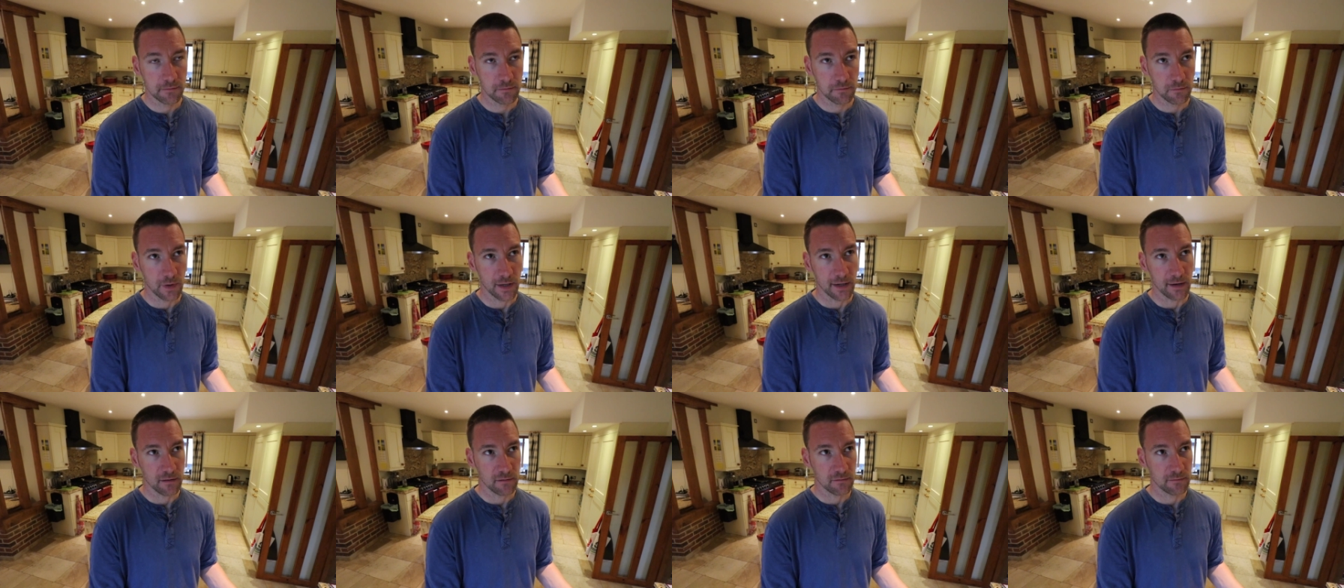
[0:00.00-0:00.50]

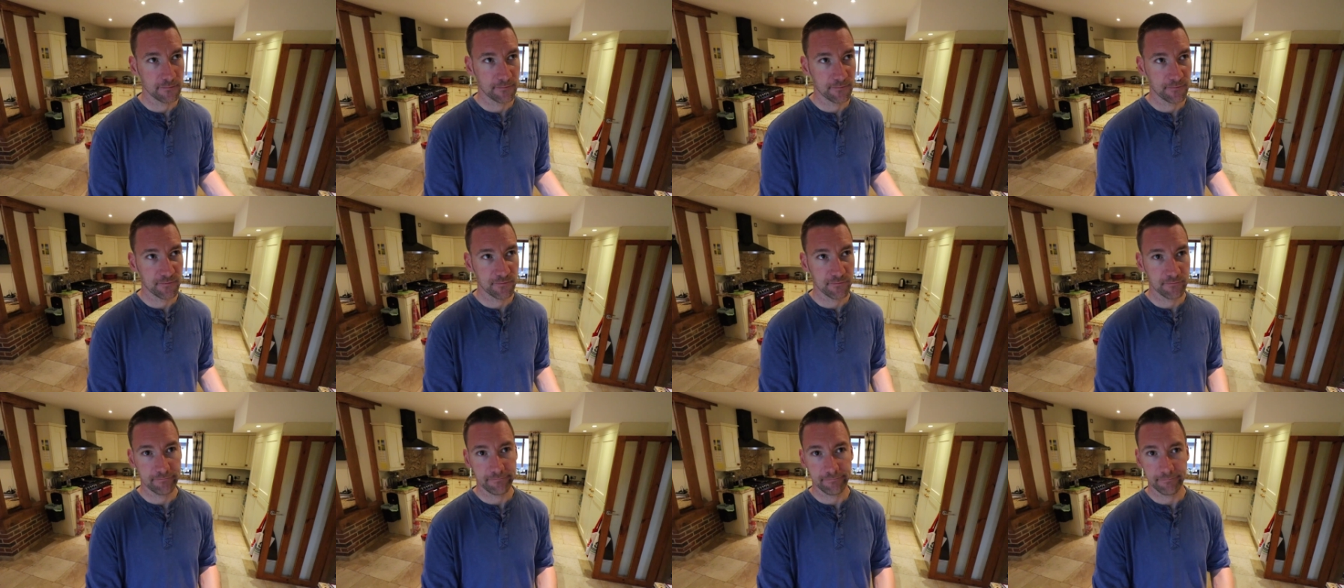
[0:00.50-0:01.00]
well,
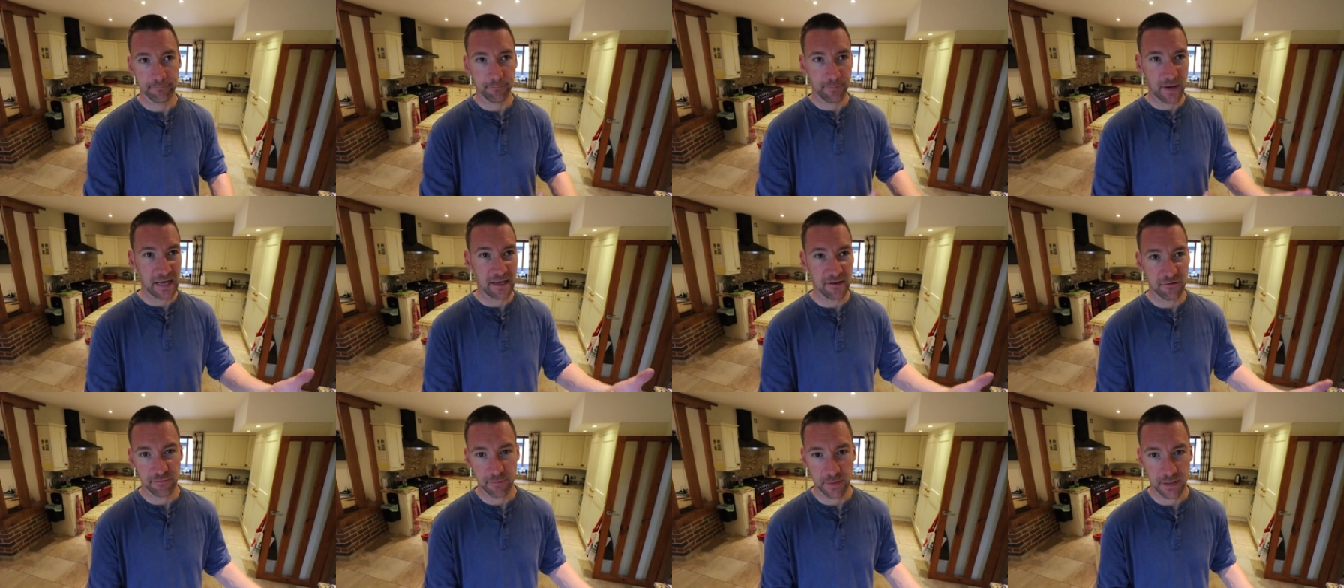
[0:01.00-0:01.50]

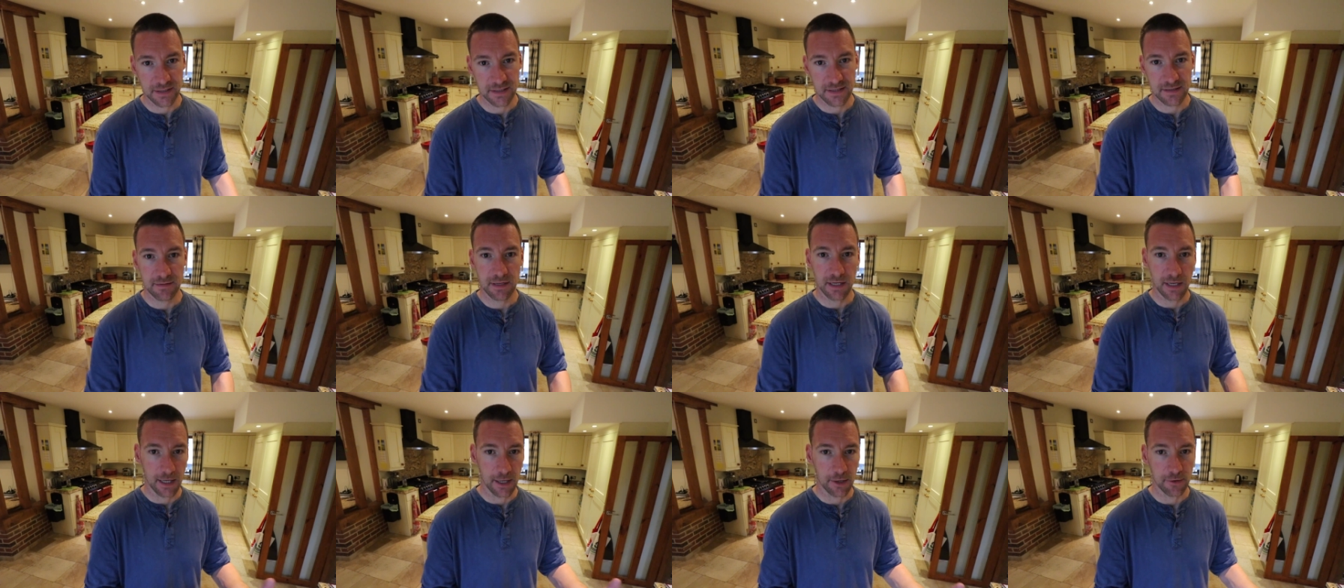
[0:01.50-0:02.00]

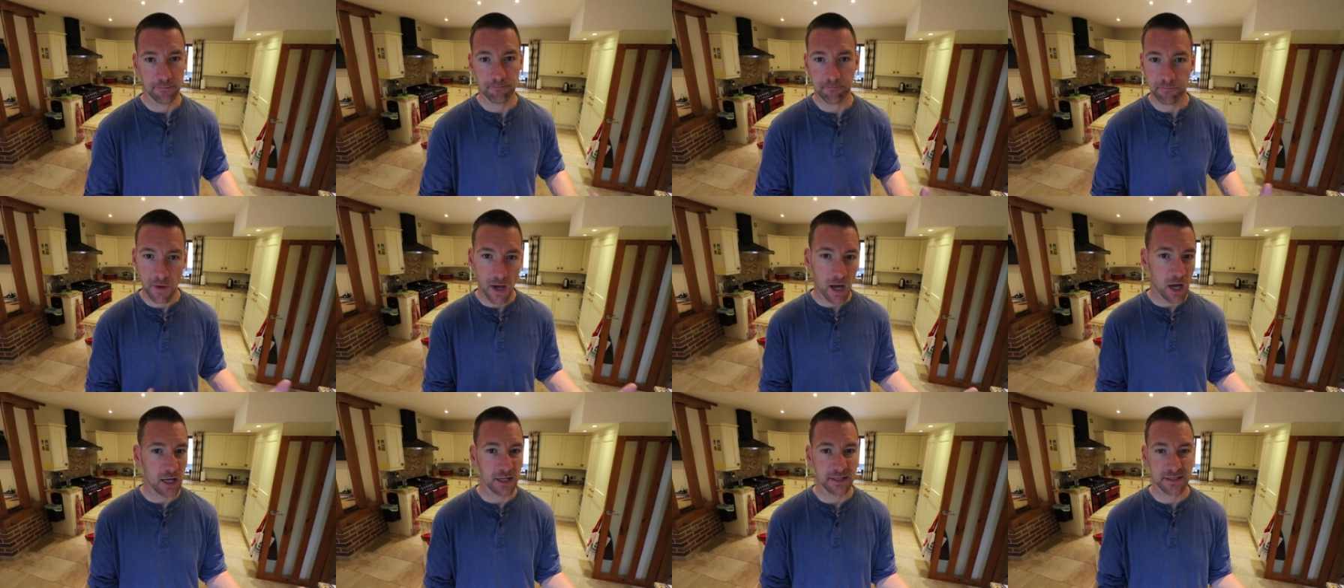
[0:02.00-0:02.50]
pavement, you know,
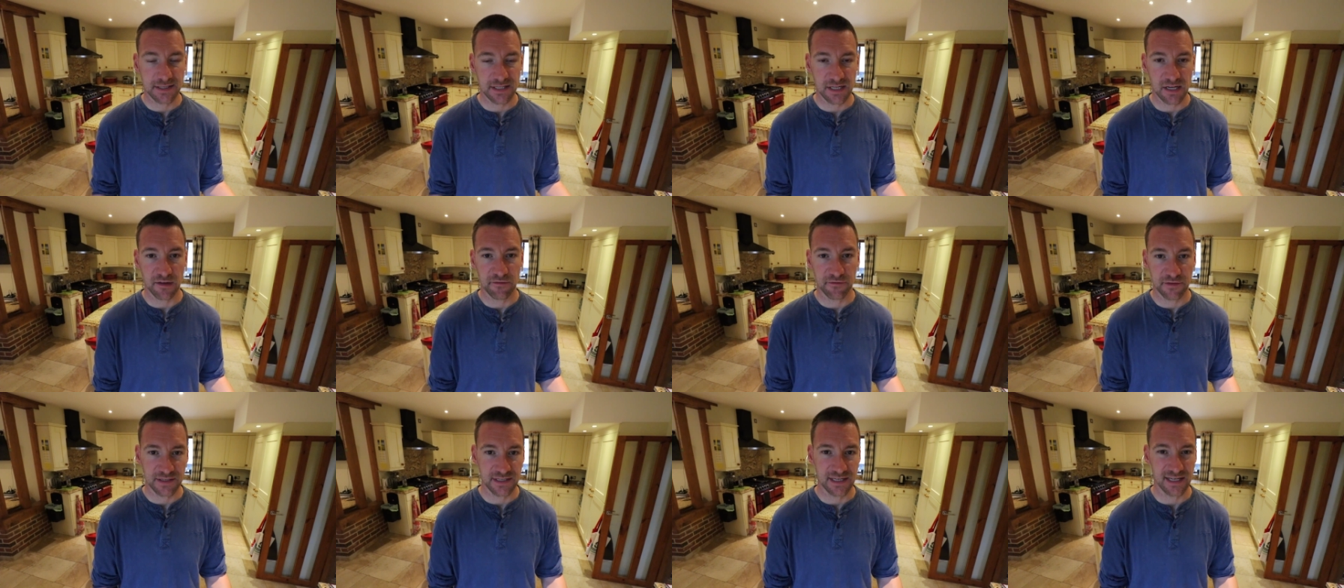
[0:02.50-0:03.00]
hard
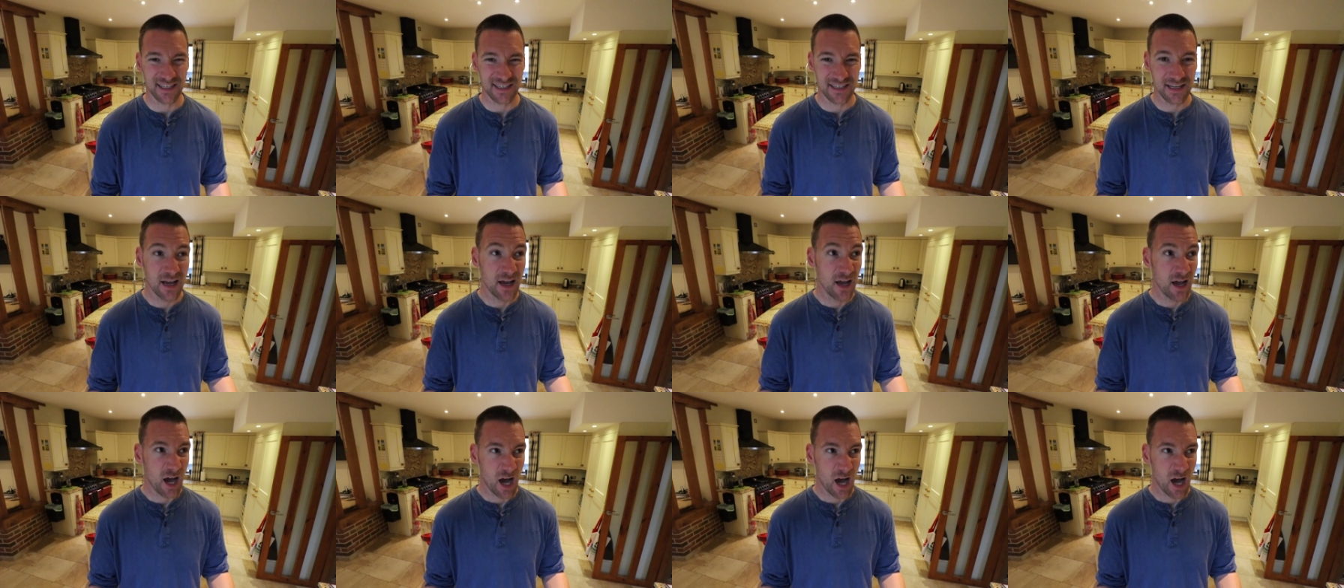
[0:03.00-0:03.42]
surfaces,